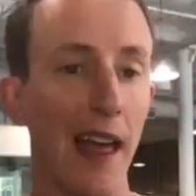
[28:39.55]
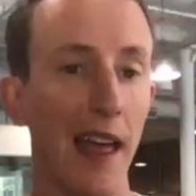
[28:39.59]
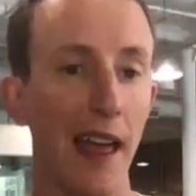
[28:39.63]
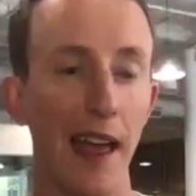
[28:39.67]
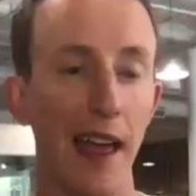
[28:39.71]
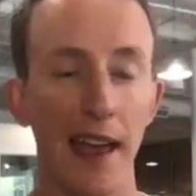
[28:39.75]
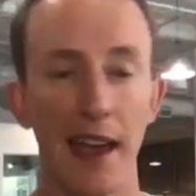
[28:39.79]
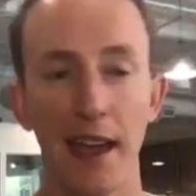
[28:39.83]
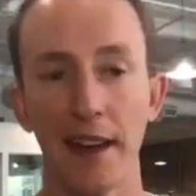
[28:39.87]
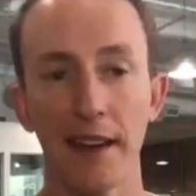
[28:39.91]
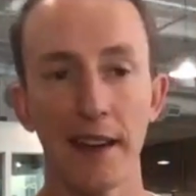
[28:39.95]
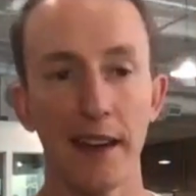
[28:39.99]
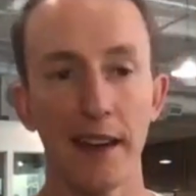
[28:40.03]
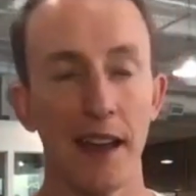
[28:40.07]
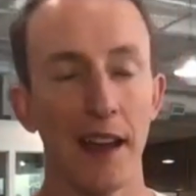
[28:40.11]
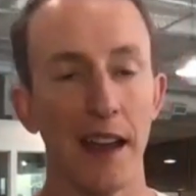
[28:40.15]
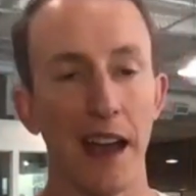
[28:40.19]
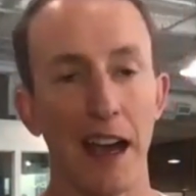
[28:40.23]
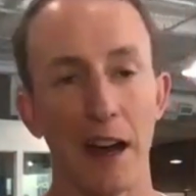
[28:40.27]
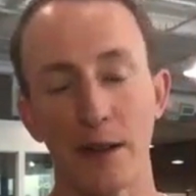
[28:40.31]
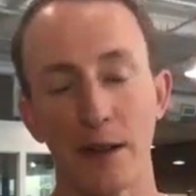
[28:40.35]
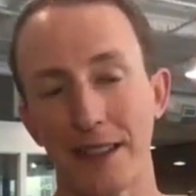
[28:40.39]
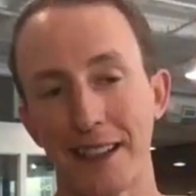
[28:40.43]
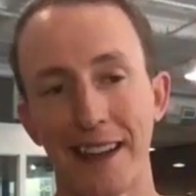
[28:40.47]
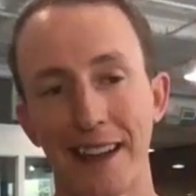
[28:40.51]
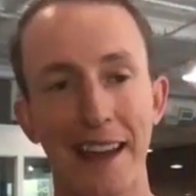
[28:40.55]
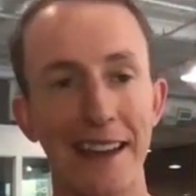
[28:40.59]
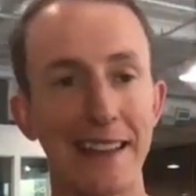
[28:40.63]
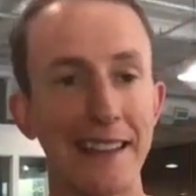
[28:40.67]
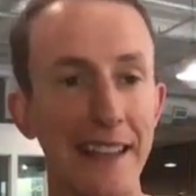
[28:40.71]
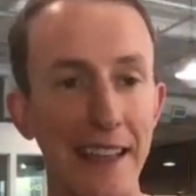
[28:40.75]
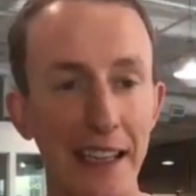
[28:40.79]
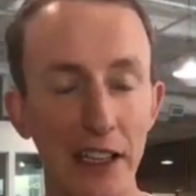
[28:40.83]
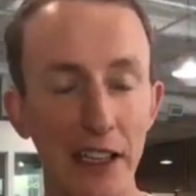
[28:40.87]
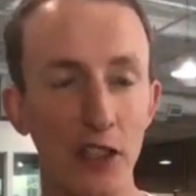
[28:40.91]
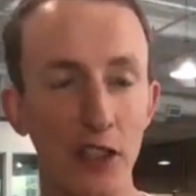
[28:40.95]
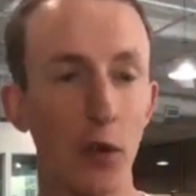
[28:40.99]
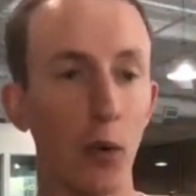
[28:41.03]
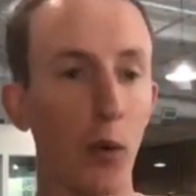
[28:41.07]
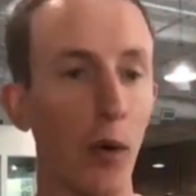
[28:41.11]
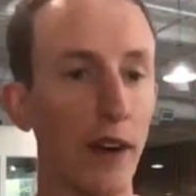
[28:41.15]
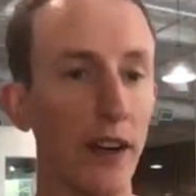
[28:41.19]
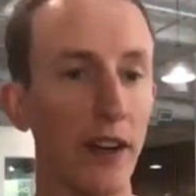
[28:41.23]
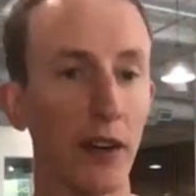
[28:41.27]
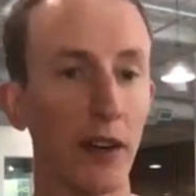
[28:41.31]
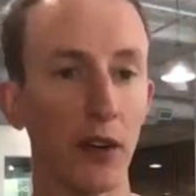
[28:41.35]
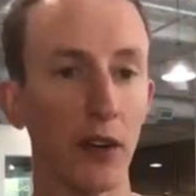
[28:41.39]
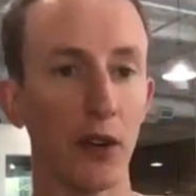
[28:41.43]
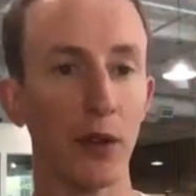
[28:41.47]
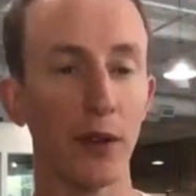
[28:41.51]
and i was a 19 20
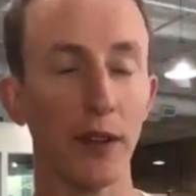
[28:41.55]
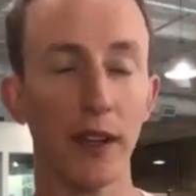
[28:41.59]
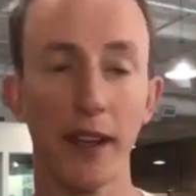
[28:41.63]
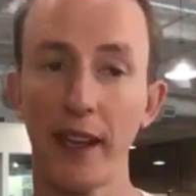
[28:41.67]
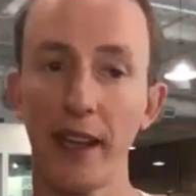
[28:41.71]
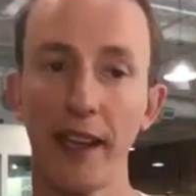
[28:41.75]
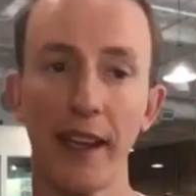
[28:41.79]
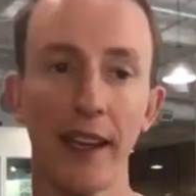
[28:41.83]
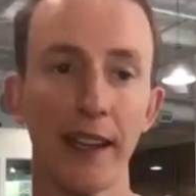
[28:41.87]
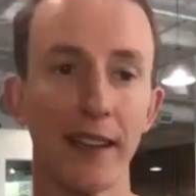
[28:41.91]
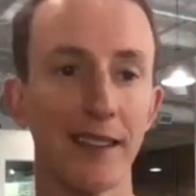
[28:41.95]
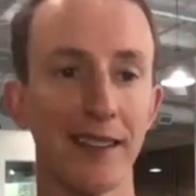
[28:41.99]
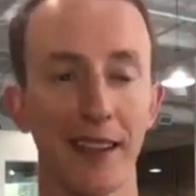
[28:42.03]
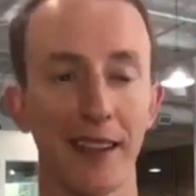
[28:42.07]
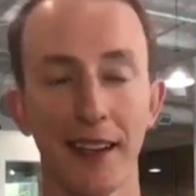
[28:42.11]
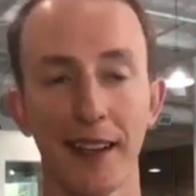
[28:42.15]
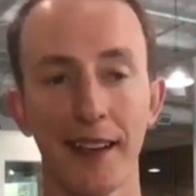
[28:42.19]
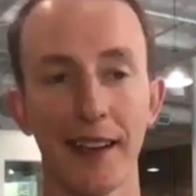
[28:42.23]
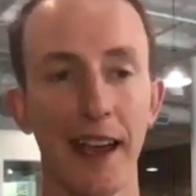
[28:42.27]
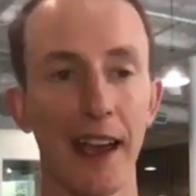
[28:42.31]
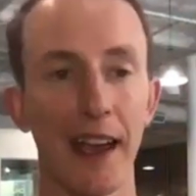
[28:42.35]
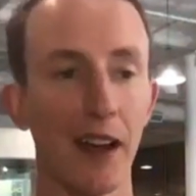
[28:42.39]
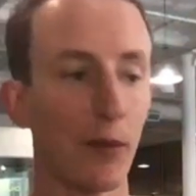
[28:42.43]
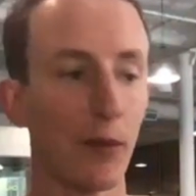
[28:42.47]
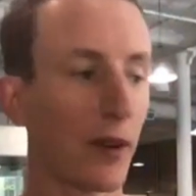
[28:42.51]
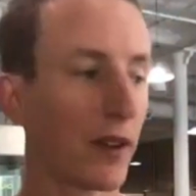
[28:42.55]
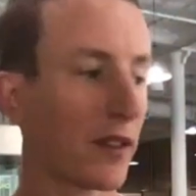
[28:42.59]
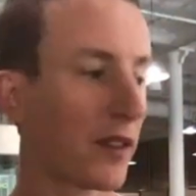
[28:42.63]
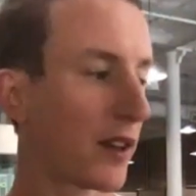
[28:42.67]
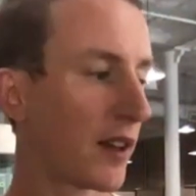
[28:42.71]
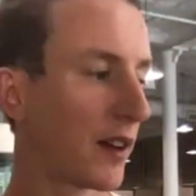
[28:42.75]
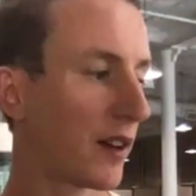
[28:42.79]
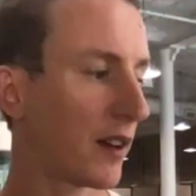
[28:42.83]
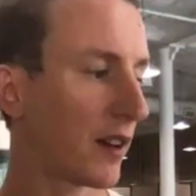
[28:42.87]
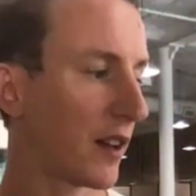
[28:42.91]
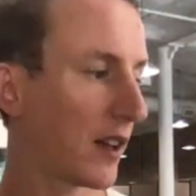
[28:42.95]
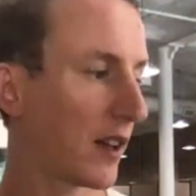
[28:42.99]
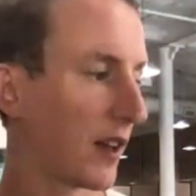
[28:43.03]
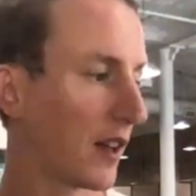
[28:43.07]
year old kid sitting down with a